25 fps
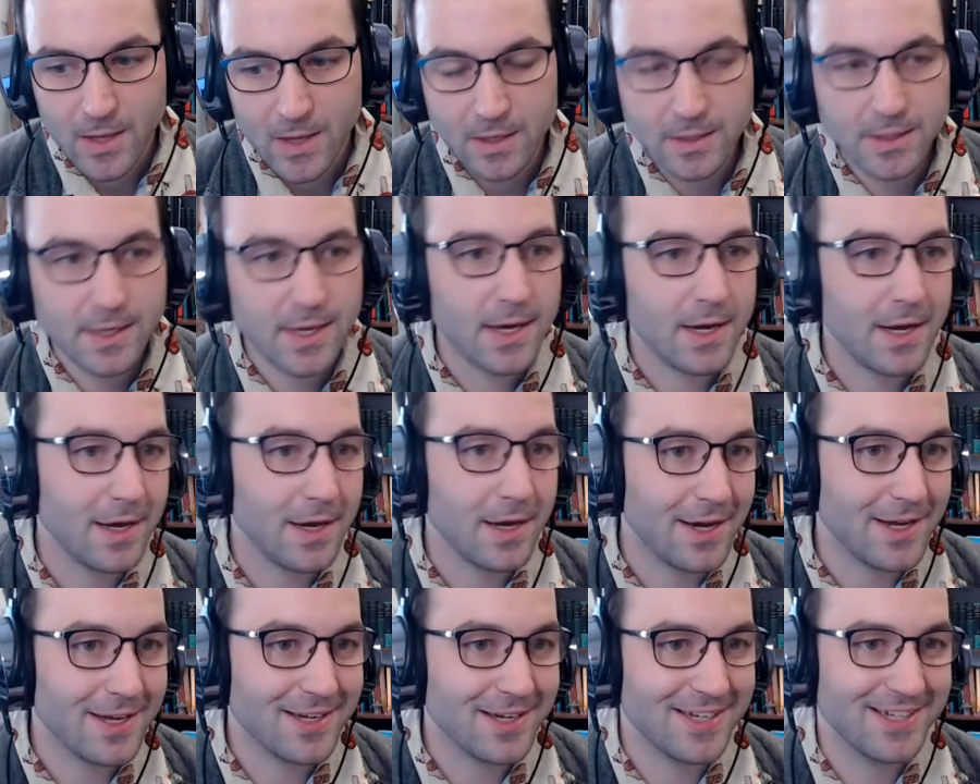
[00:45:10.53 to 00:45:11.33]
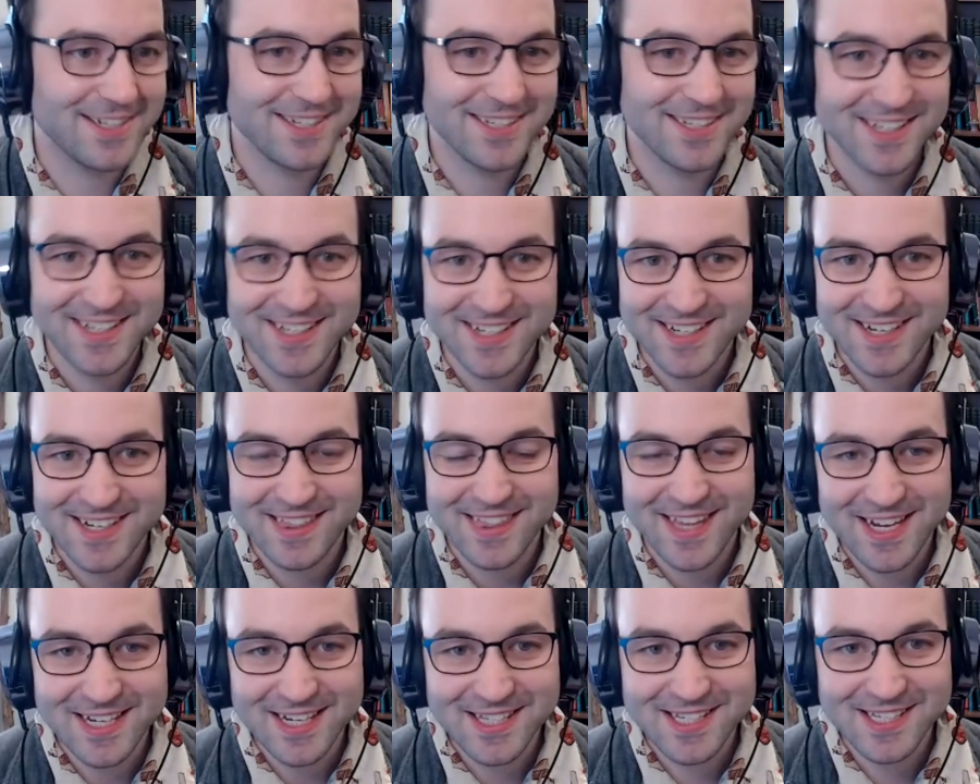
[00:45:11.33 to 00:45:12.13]
yeah, I
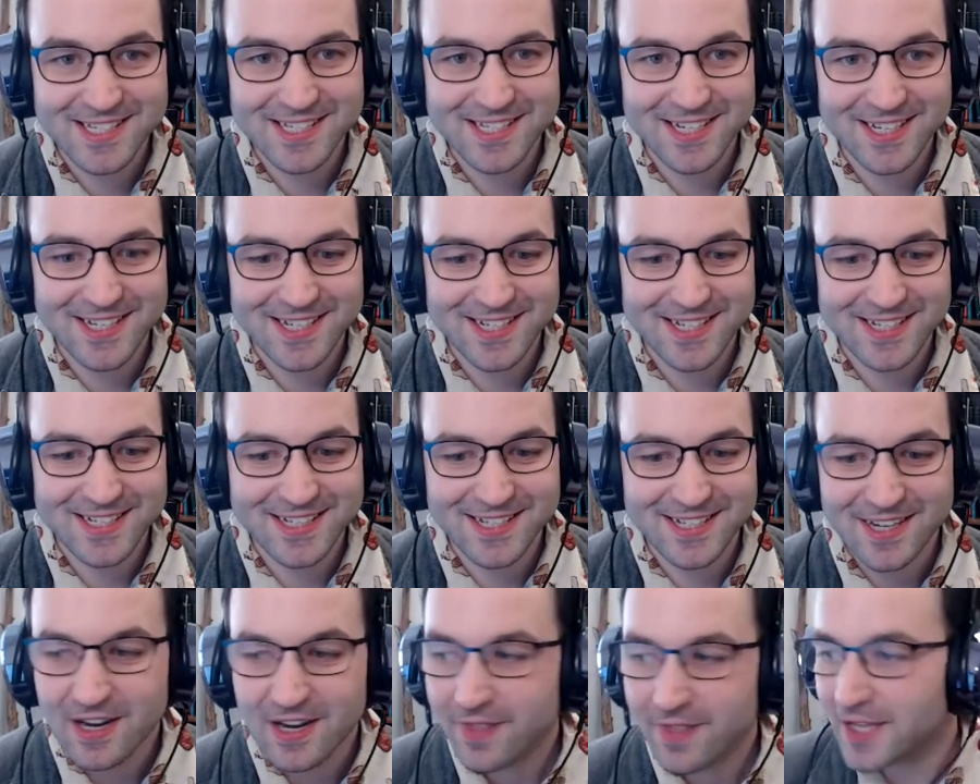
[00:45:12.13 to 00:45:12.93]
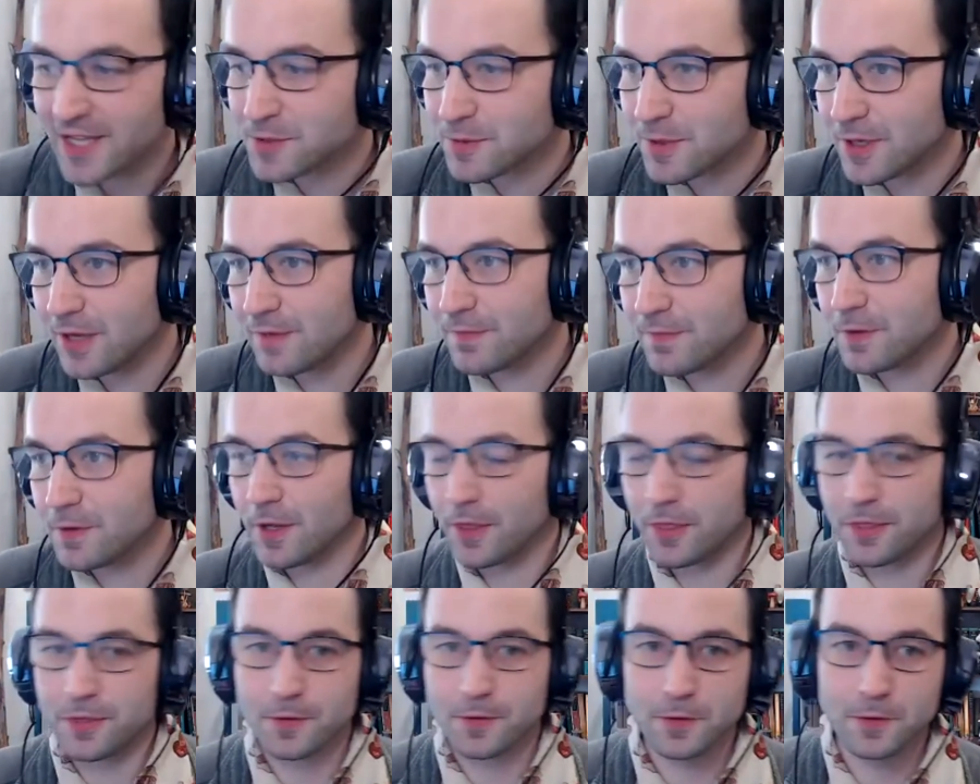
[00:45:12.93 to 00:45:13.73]
that's uh, that's what I've
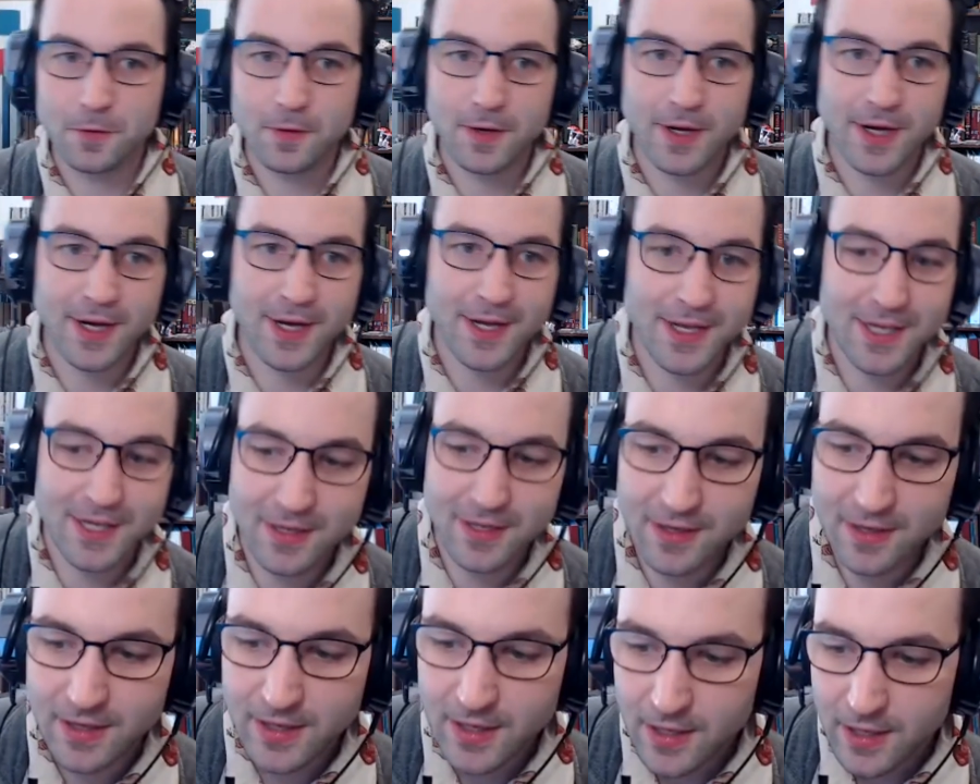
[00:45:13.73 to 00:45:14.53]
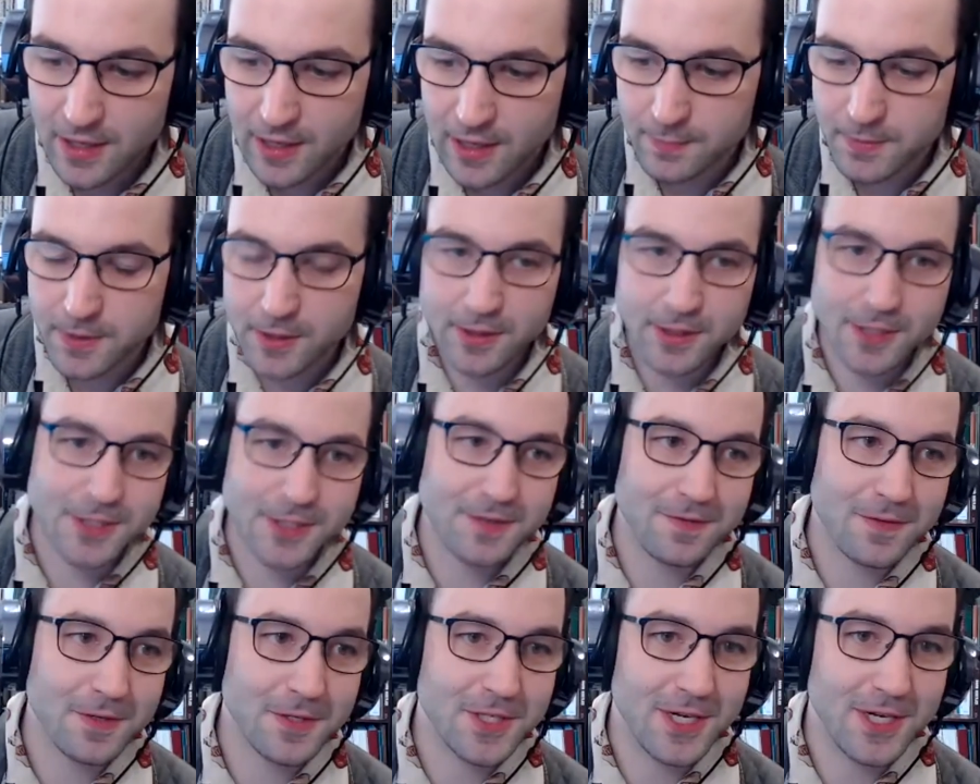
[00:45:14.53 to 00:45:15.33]
gone through. I I'm curious
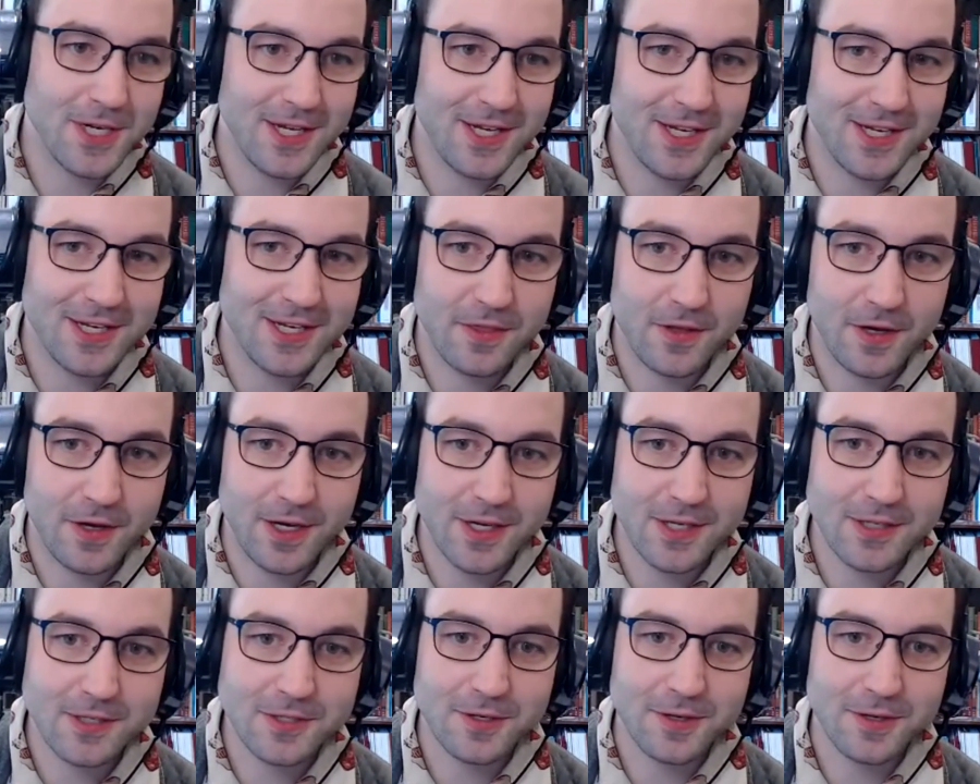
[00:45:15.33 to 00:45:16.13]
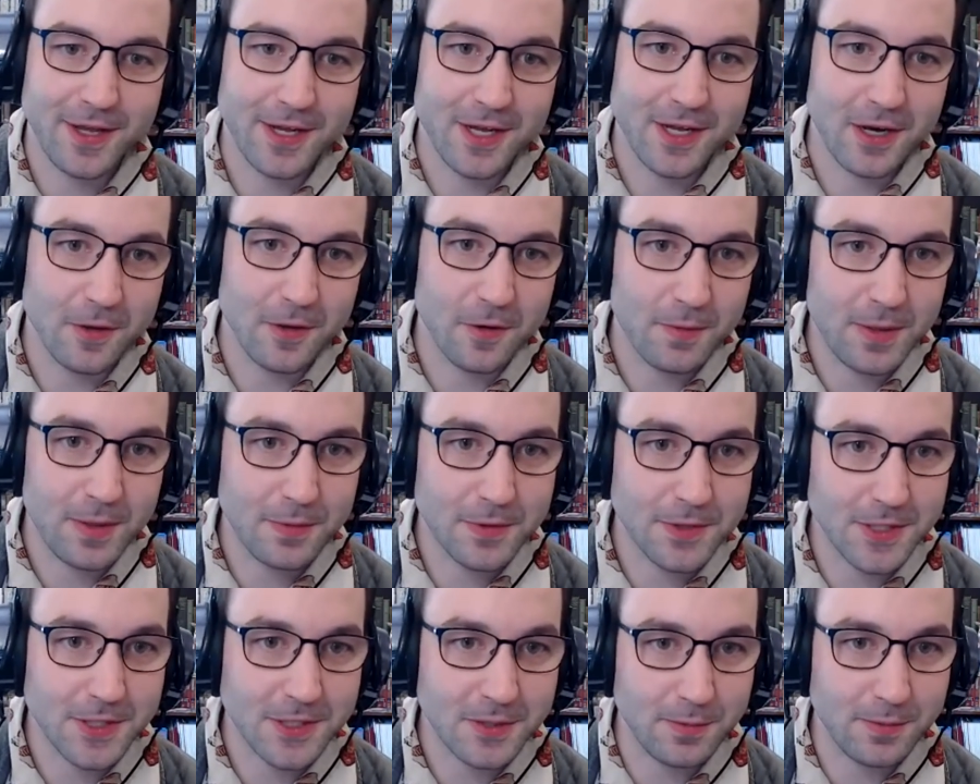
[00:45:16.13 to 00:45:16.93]
if there's any thoughts or like other
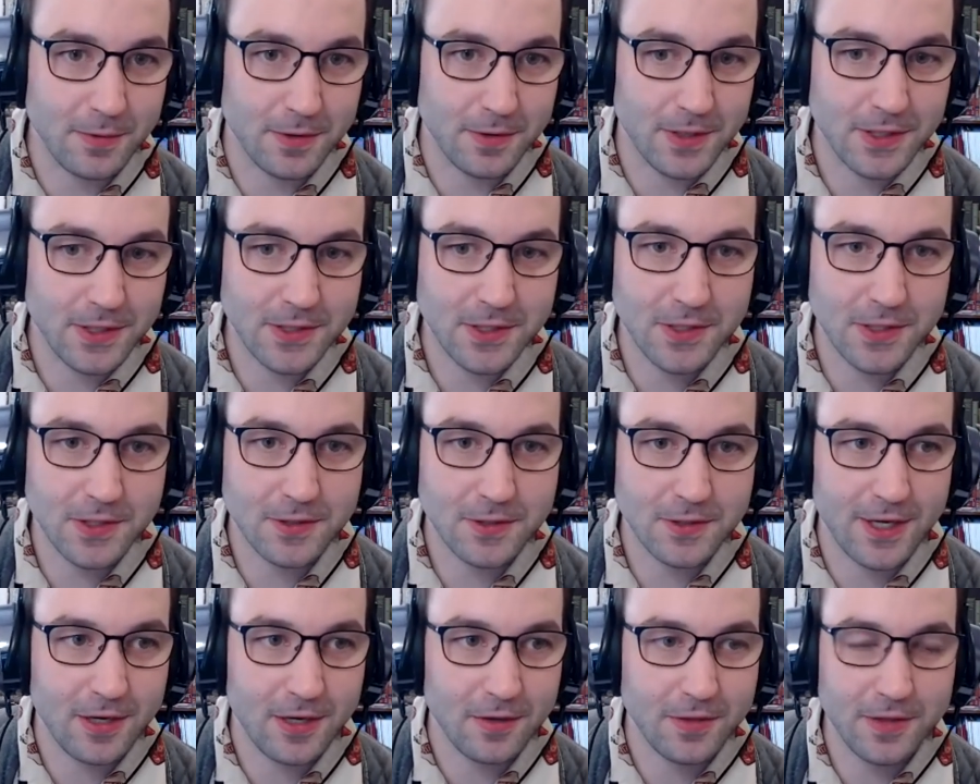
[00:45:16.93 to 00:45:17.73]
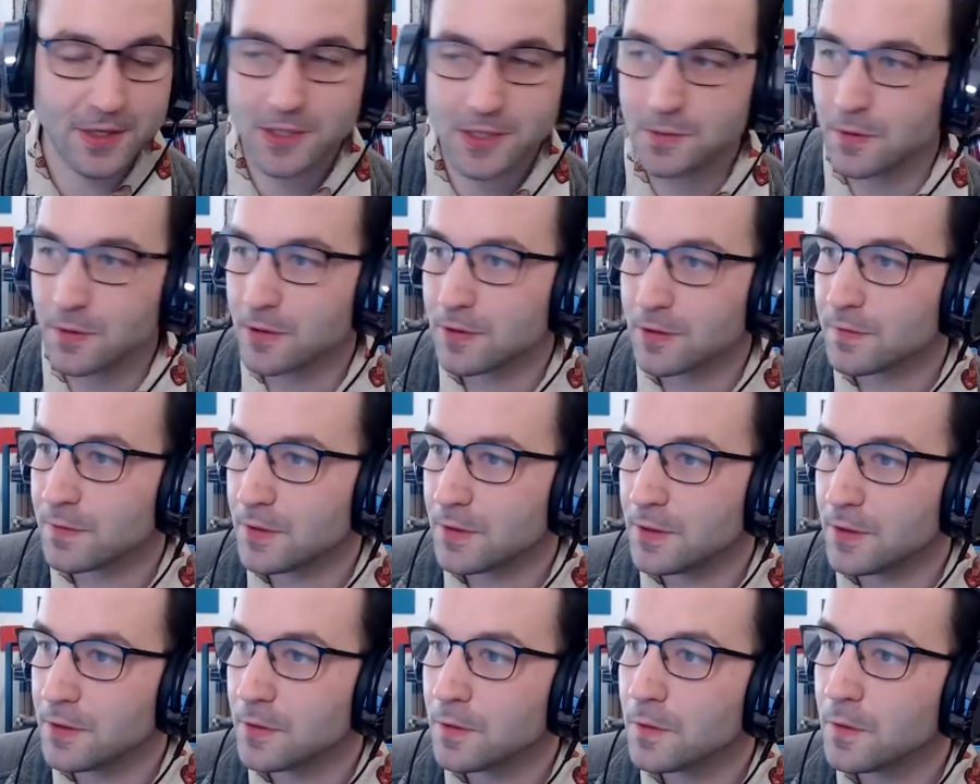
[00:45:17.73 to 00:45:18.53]
people's experiences on how things worked for
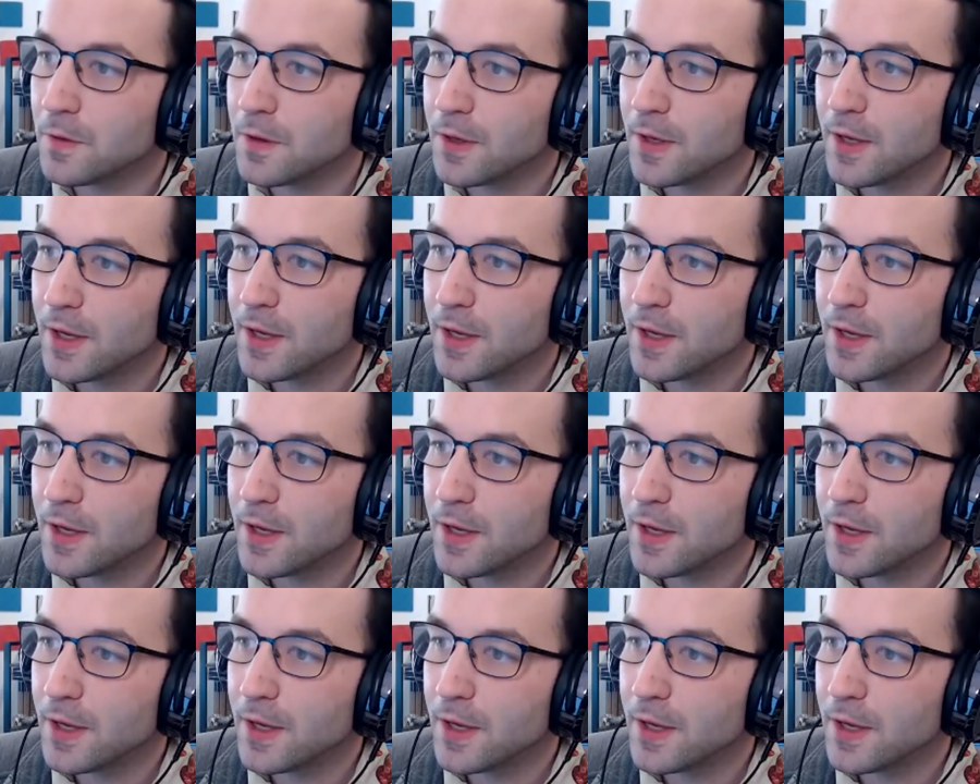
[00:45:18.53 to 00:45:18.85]
you.